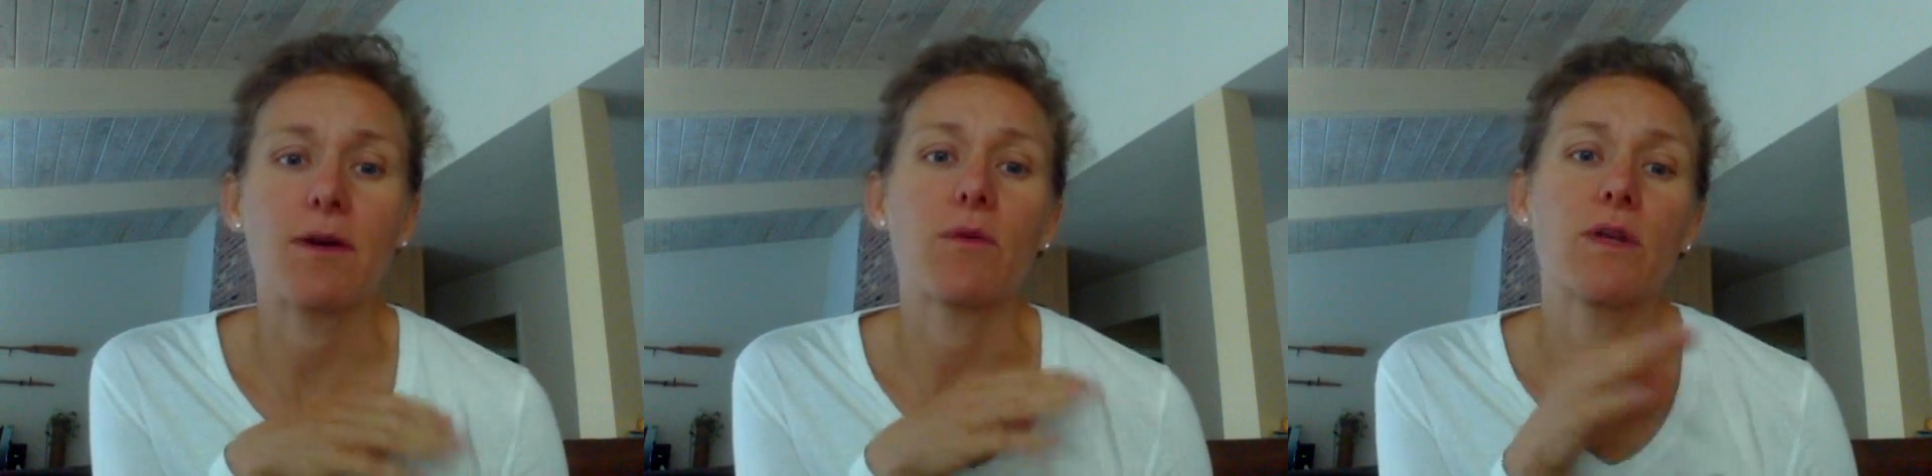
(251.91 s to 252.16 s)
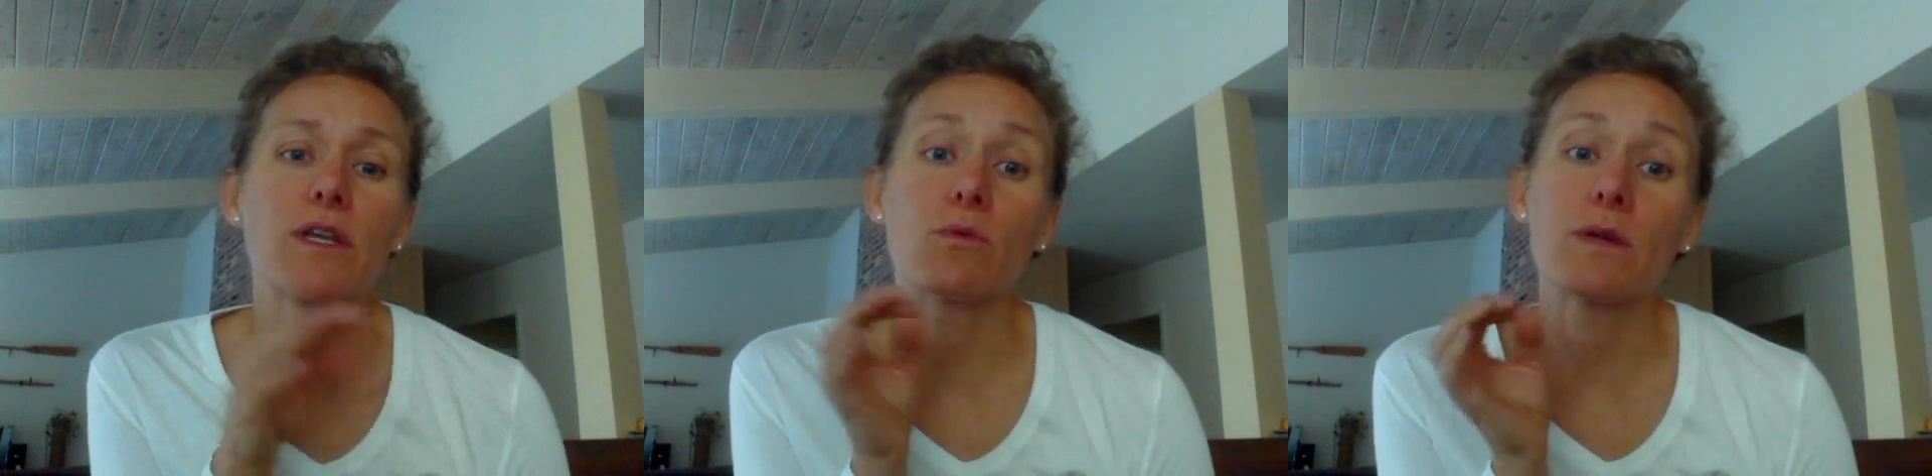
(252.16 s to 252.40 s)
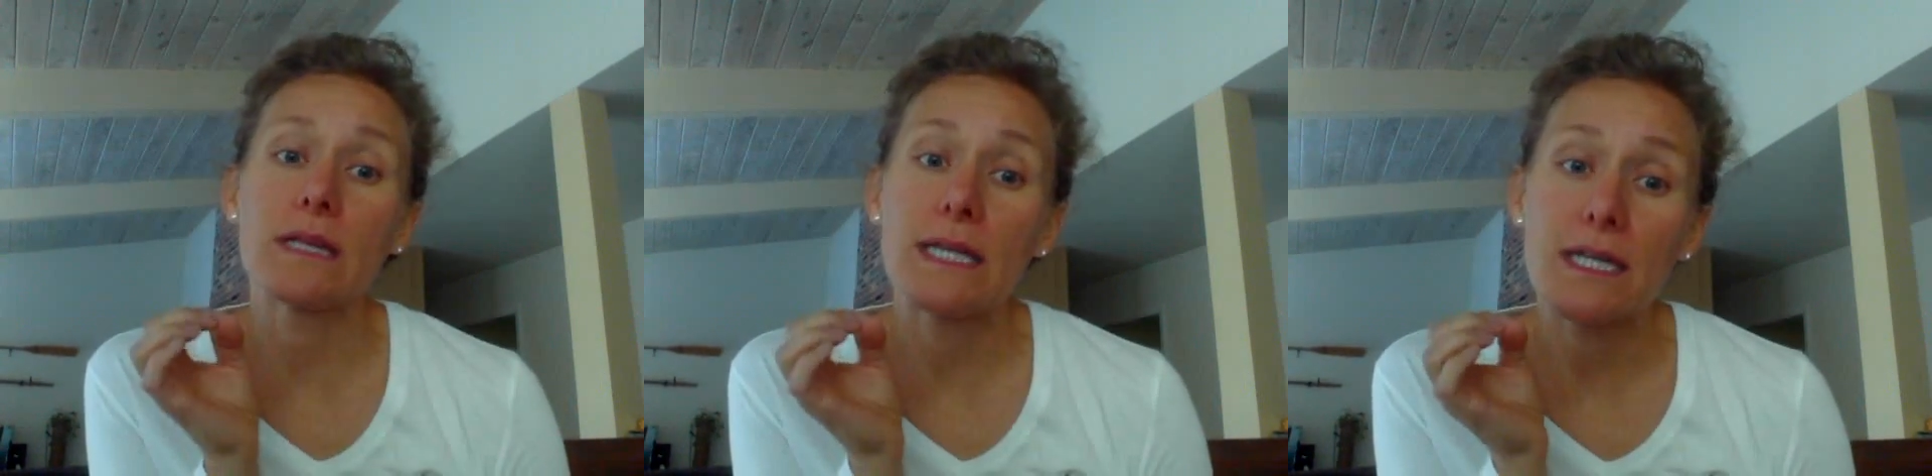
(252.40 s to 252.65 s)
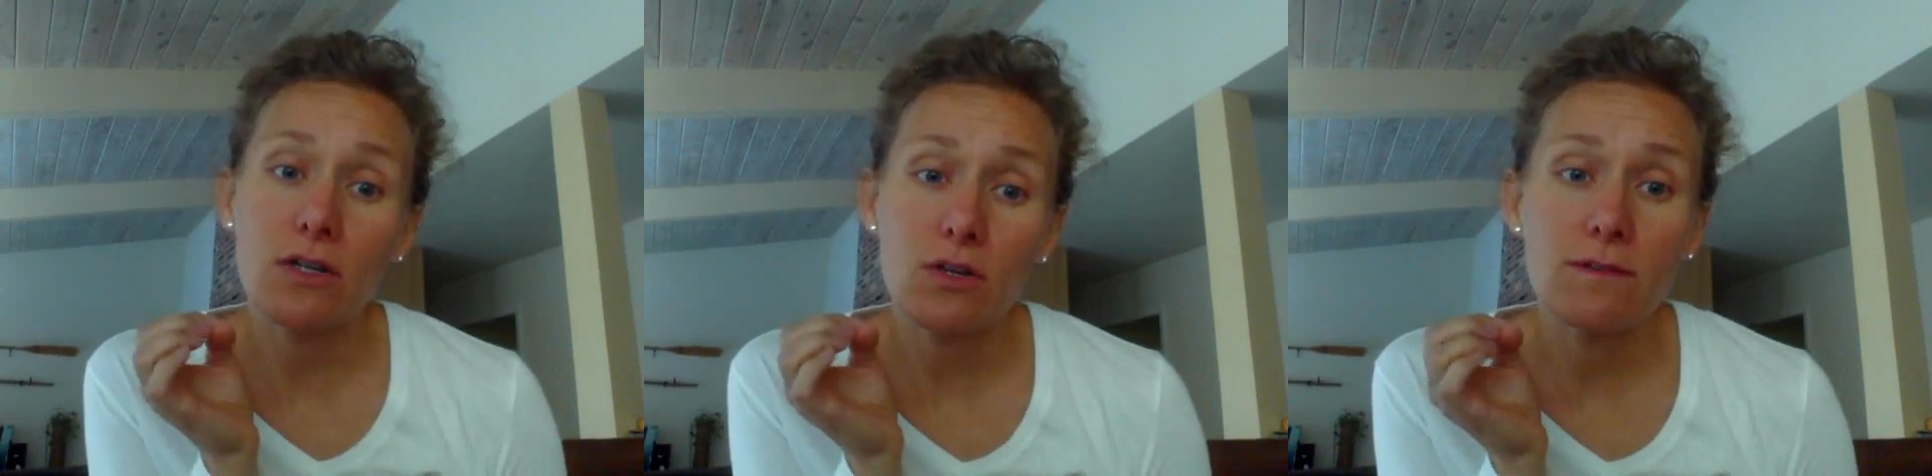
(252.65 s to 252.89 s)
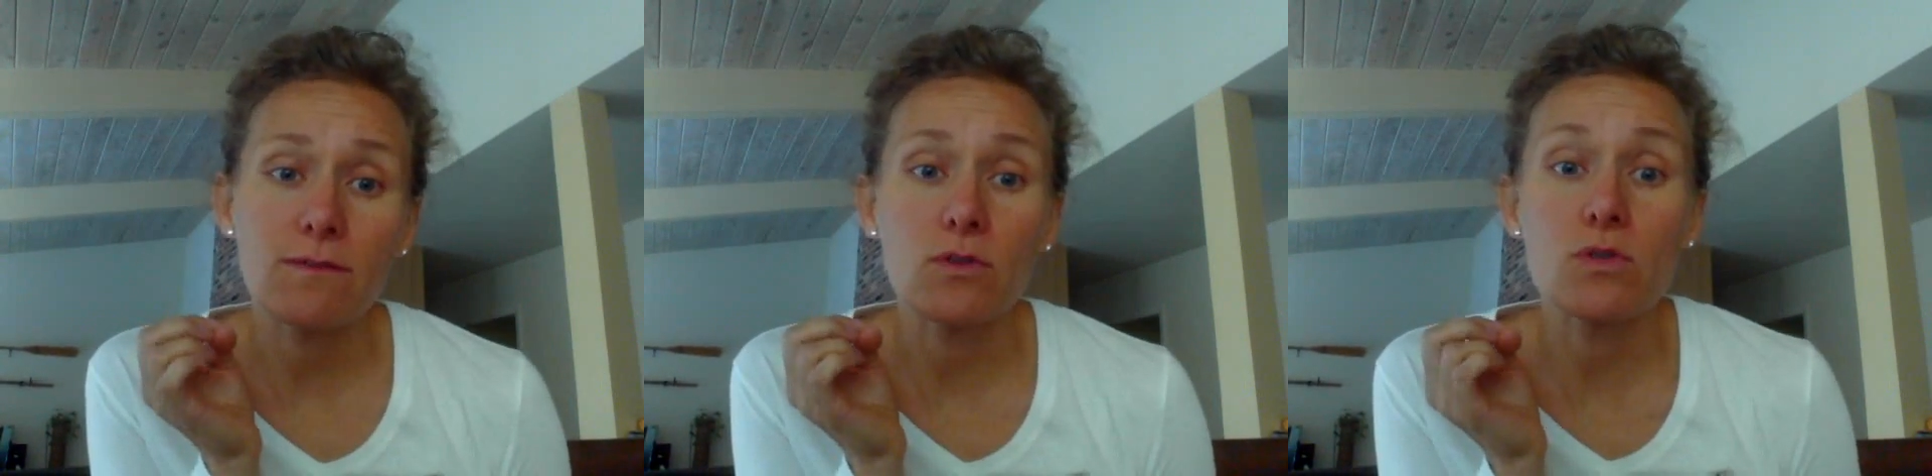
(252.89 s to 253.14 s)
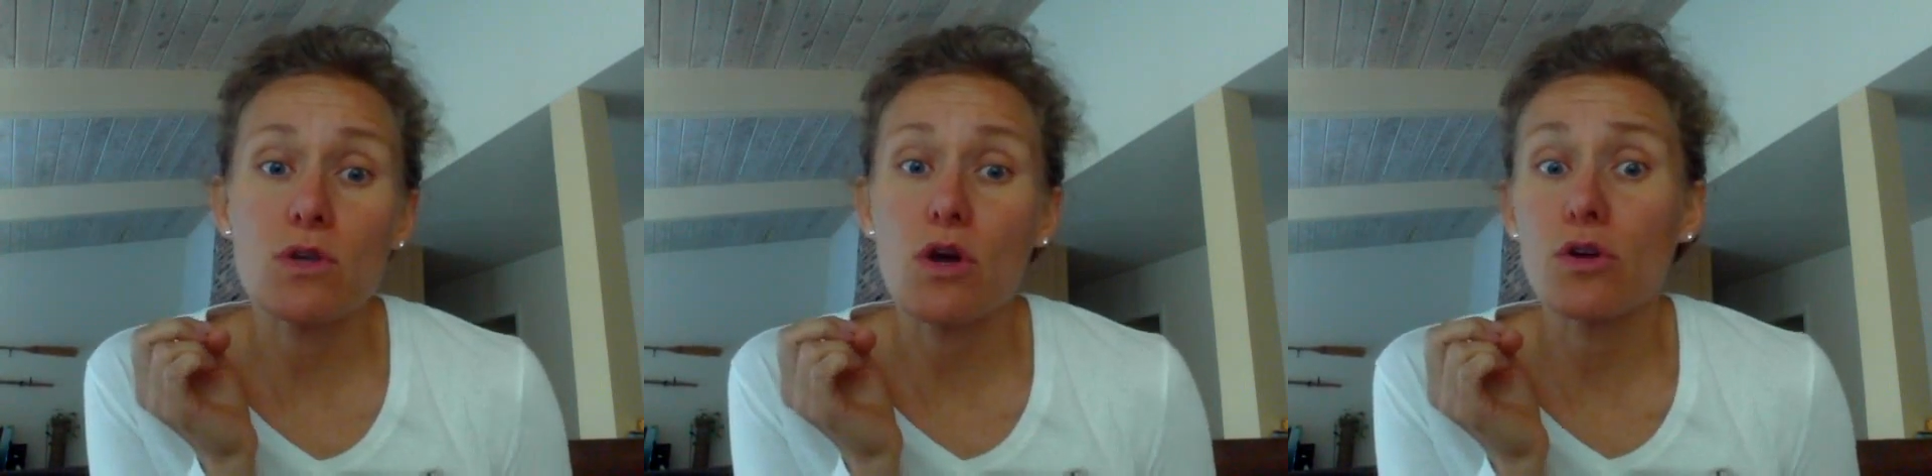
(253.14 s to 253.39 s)
but when you were little, if
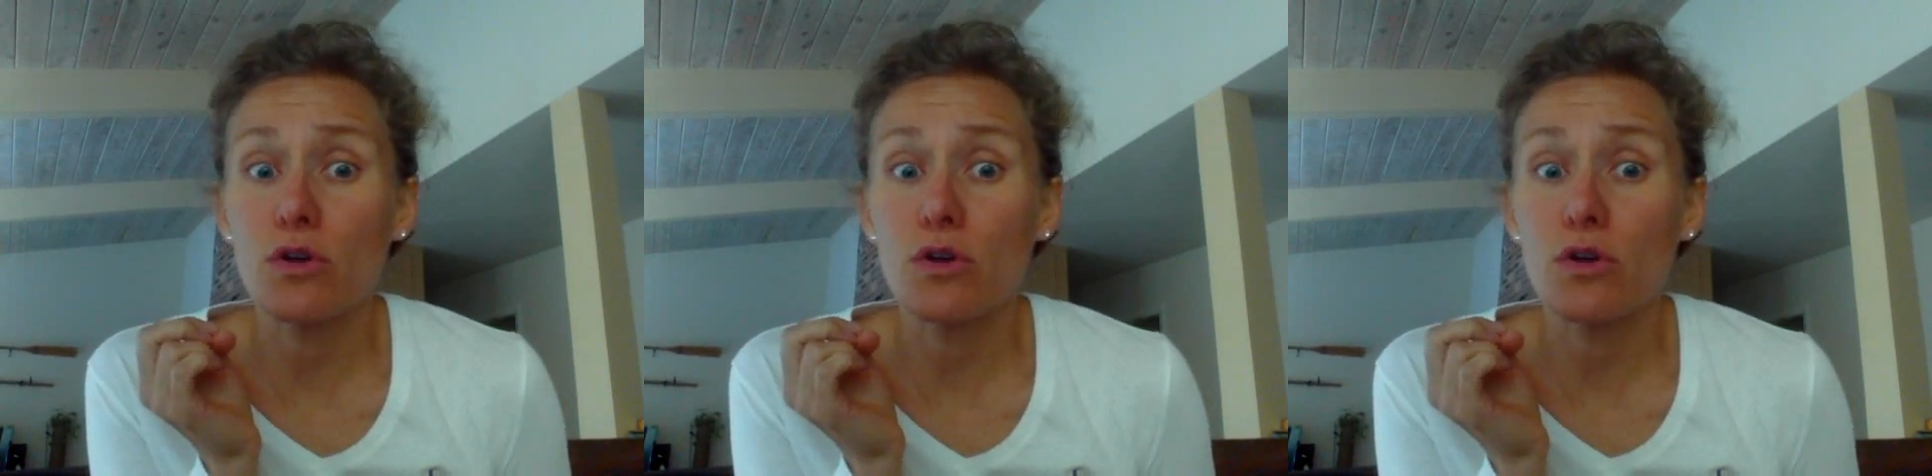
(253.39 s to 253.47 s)
you saw